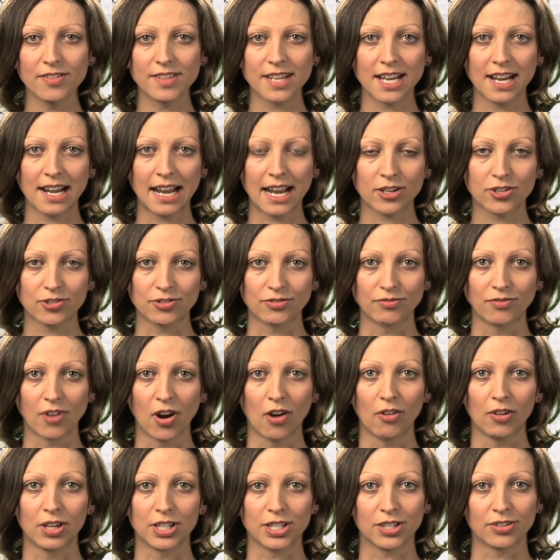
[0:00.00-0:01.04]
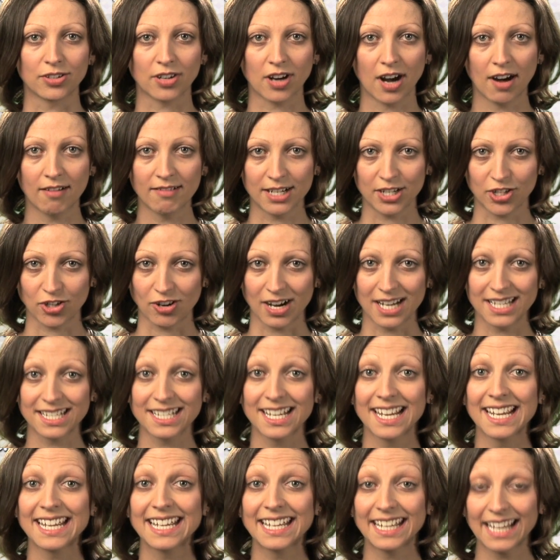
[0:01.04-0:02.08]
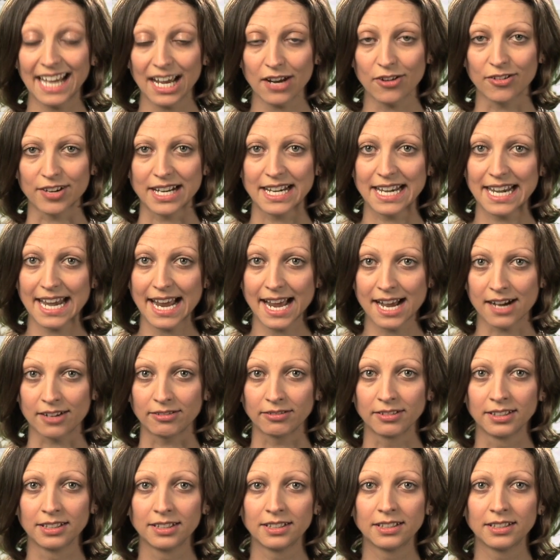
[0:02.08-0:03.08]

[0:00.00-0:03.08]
the electoral roll at your current address, get on it now.